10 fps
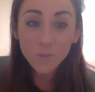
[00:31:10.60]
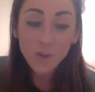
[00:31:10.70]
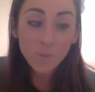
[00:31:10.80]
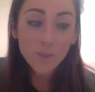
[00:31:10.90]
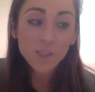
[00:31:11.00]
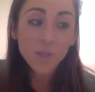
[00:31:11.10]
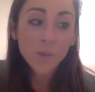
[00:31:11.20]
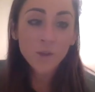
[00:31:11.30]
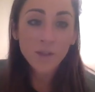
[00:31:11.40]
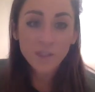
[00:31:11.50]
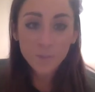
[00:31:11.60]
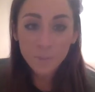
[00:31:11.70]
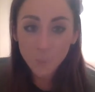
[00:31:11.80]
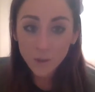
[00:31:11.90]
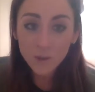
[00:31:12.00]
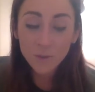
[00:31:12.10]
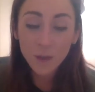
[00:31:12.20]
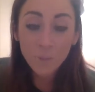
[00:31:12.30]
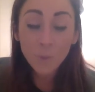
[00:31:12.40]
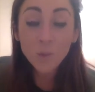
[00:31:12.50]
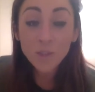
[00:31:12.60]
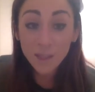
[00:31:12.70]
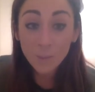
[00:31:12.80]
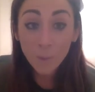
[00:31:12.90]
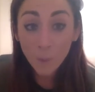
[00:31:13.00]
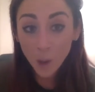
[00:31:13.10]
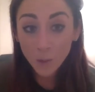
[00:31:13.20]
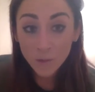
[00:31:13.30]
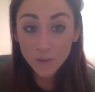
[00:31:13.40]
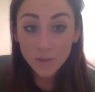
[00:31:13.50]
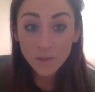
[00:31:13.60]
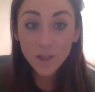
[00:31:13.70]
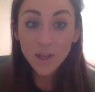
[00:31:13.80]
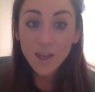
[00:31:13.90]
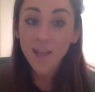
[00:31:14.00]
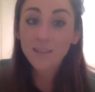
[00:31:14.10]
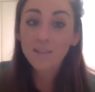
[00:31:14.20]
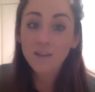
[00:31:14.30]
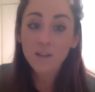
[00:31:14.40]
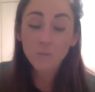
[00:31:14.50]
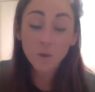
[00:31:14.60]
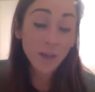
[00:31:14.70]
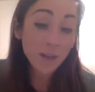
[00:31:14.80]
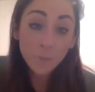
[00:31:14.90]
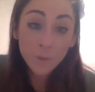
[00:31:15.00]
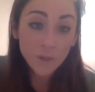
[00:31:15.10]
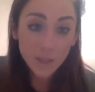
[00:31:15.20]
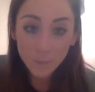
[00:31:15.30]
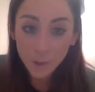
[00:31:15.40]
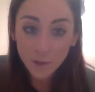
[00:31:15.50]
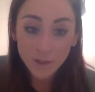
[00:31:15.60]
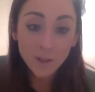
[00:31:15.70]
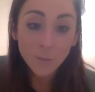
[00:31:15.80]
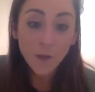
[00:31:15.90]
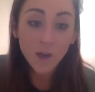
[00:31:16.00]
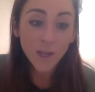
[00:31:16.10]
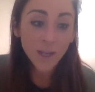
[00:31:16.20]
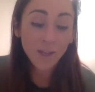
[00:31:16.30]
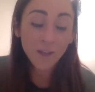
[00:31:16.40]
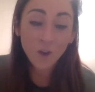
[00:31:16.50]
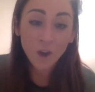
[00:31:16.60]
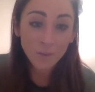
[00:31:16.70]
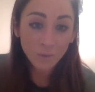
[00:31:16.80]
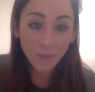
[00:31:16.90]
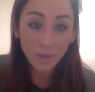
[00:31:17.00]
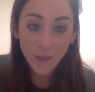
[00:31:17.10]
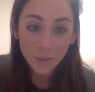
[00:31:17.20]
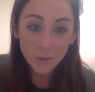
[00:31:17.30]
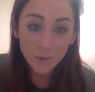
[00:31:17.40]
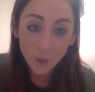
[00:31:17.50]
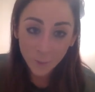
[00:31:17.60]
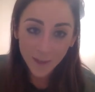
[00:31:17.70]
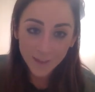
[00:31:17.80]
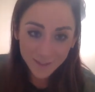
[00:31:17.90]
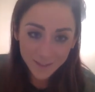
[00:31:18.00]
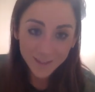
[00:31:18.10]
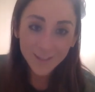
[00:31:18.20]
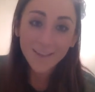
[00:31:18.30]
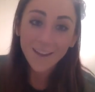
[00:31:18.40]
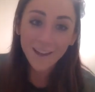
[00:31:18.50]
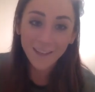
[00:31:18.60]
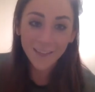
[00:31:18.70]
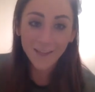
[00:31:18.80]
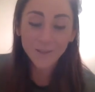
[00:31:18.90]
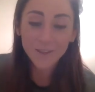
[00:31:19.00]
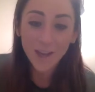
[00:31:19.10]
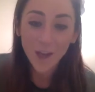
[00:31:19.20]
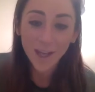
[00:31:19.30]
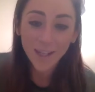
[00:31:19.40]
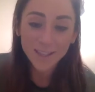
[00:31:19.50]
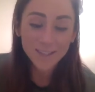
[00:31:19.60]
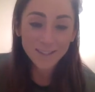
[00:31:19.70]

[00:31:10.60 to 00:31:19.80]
I've been doing on this, I've been boosting my posts, and like I boosted a post to Dubai, and I got over 1,000 comments and 1,000 likes.